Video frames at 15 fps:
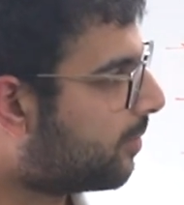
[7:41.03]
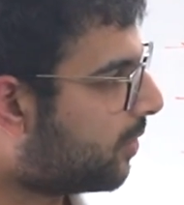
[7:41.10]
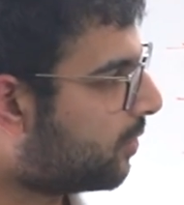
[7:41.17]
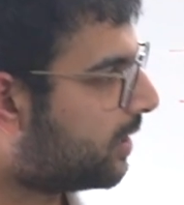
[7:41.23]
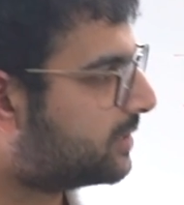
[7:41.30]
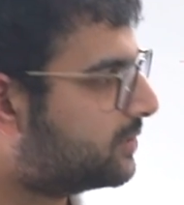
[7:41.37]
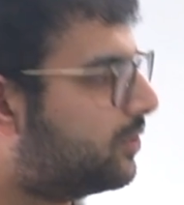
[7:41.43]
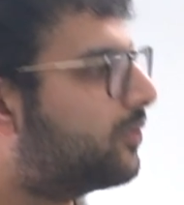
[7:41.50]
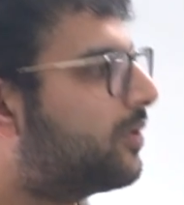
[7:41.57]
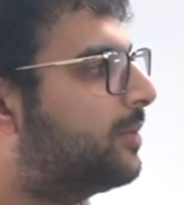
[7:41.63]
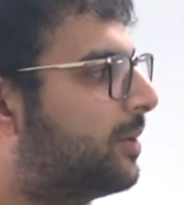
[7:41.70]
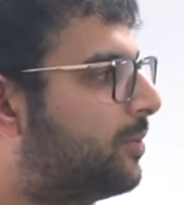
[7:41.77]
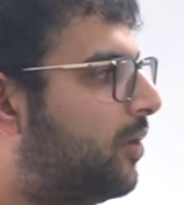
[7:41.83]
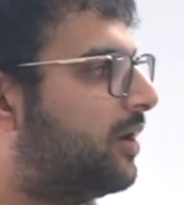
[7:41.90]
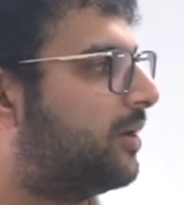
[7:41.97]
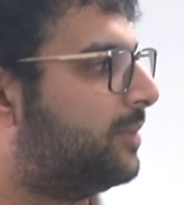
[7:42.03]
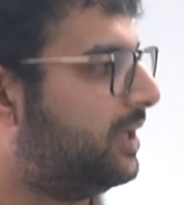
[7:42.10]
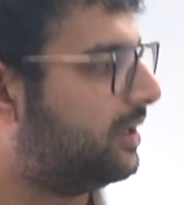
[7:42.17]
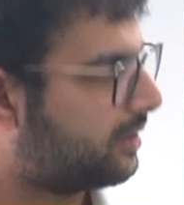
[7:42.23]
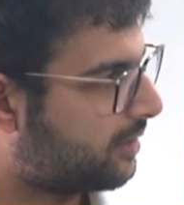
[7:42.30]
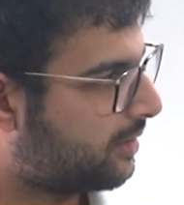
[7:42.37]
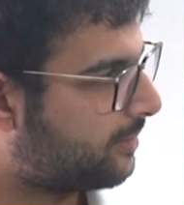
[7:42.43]
about. Let's go from the bottom
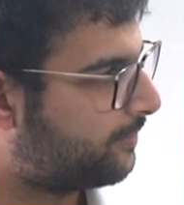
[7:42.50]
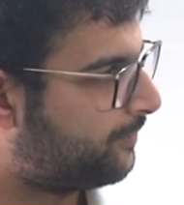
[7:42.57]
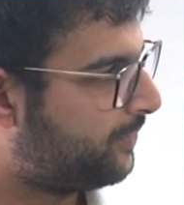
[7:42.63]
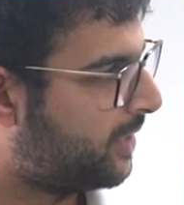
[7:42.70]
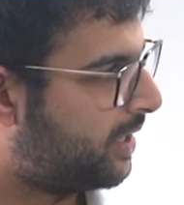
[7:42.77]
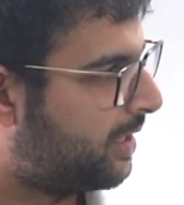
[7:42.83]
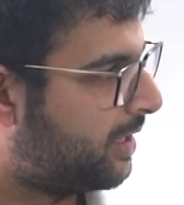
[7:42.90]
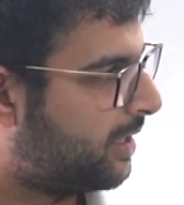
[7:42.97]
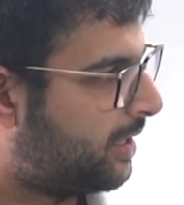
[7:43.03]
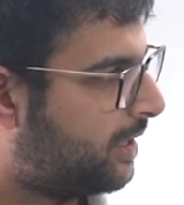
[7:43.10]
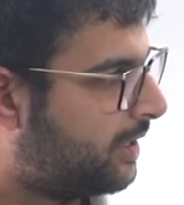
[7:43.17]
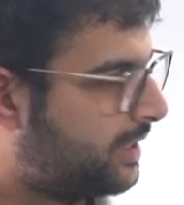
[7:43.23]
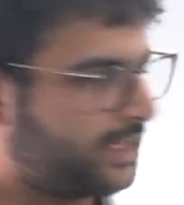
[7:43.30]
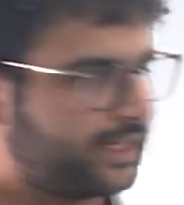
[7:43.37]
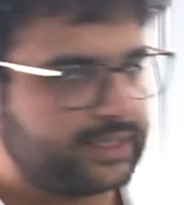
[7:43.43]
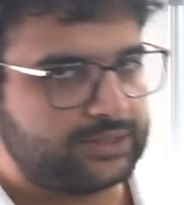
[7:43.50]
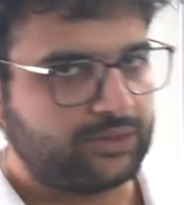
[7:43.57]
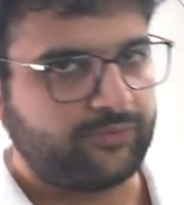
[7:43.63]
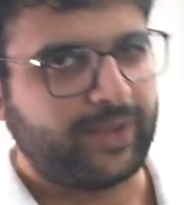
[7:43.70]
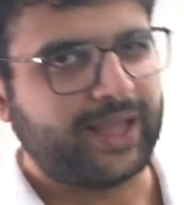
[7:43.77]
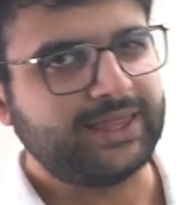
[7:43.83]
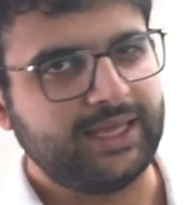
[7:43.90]
here. That there are sort
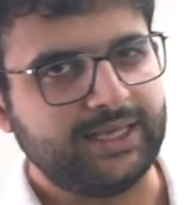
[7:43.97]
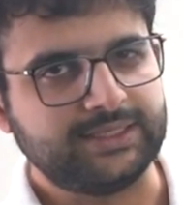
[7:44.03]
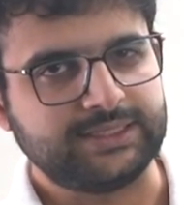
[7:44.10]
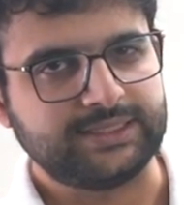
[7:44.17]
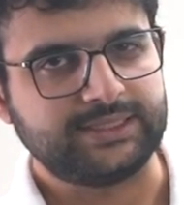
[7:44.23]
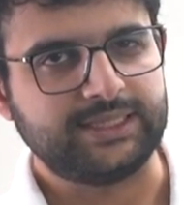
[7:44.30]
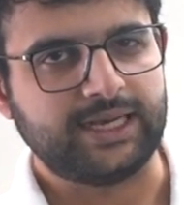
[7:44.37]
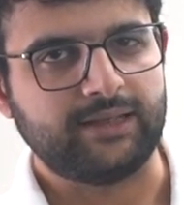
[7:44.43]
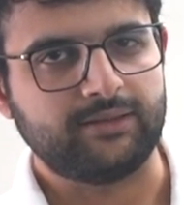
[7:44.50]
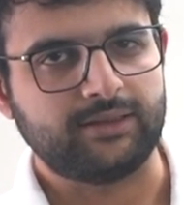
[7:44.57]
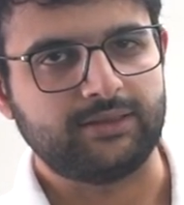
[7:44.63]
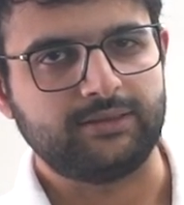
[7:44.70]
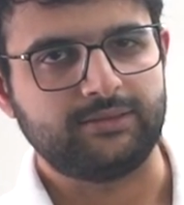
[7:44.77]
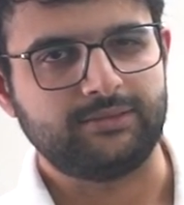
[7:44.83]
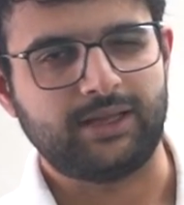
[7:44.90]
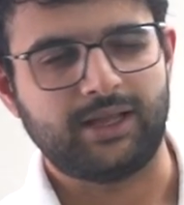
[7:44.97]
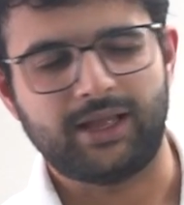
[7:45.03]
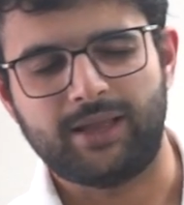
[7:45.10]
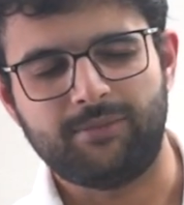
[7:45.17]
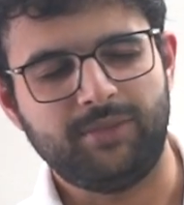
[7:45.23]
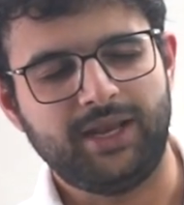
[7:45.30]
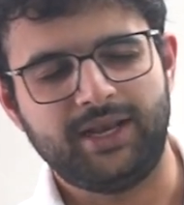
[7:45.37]
of bad things that
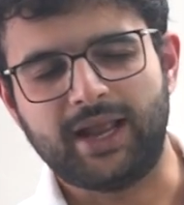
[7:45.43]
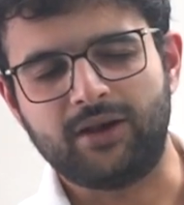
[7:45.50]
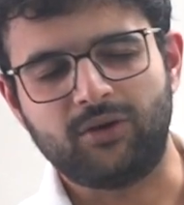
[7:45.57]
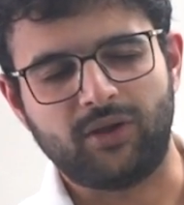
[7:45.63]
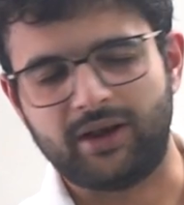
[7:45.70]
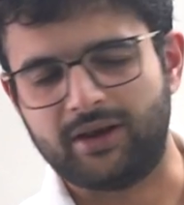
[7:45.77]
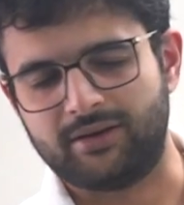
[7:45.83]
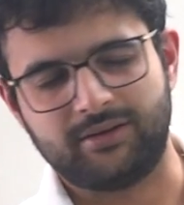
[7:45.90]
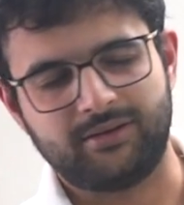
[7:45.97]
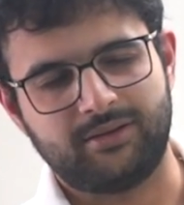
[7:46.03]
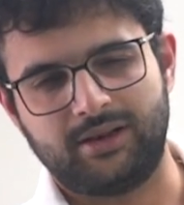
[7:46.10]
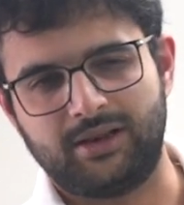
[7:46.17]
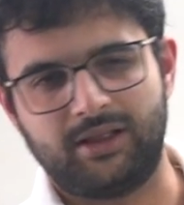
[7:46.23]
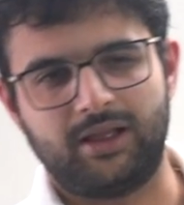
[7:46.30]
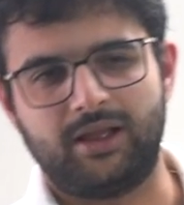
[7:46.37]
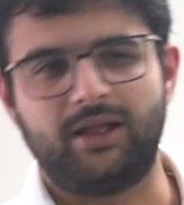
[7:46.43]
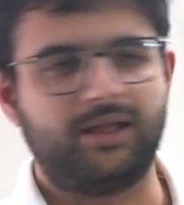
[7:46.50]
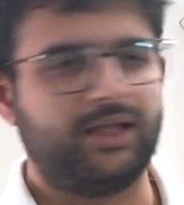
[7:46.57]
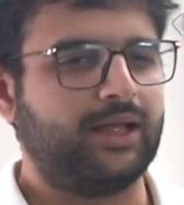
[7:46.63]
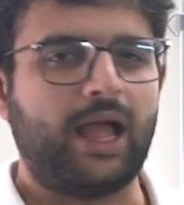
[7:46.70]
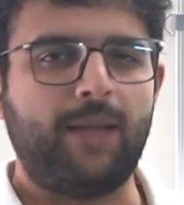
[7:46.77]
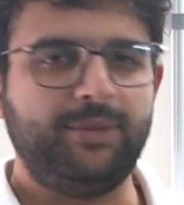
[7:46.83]
I'm being tagged on.
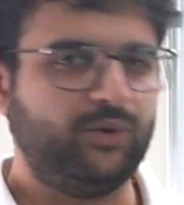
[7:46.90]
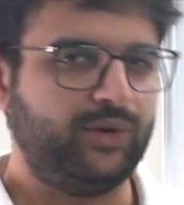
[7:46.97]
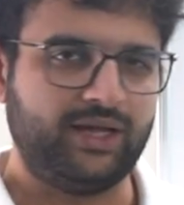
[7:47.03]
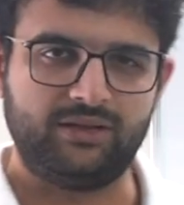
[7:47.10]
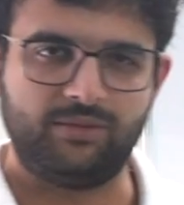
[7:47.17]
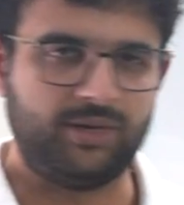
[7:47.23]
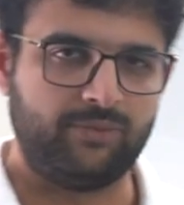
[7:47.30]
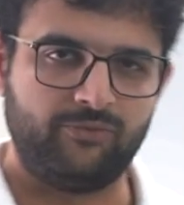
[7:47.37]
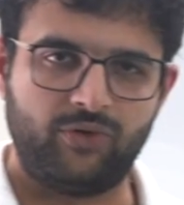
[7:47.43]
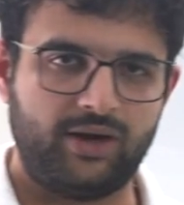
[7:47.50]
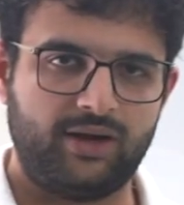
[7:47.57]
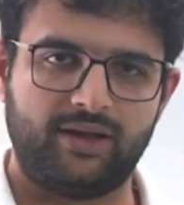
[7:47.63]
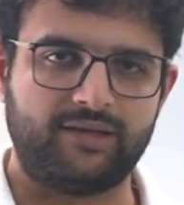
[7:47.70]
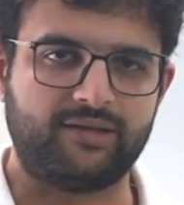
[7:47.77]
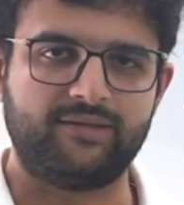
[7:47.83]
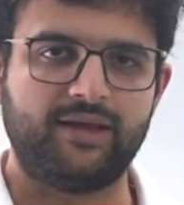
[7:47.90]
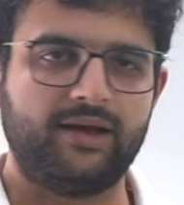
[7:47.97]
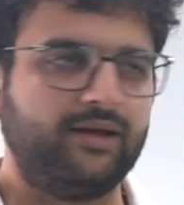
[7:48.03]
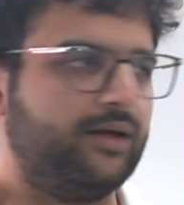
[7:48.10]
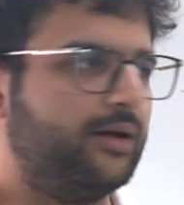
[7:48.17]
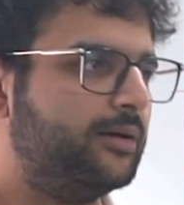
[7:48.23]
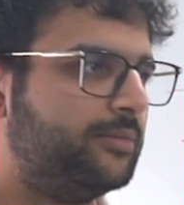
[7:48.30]
Happy to take the blame for it, as I
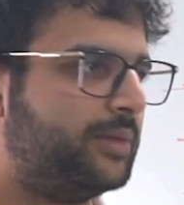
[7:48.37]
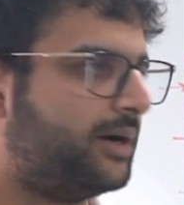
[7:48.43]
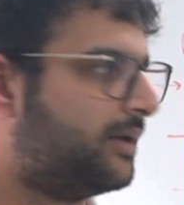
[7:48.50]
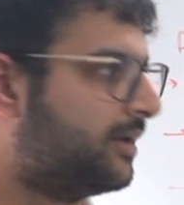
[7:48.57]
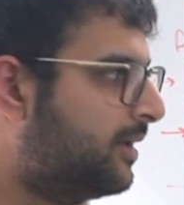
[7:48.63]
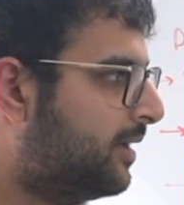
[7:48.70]
said, but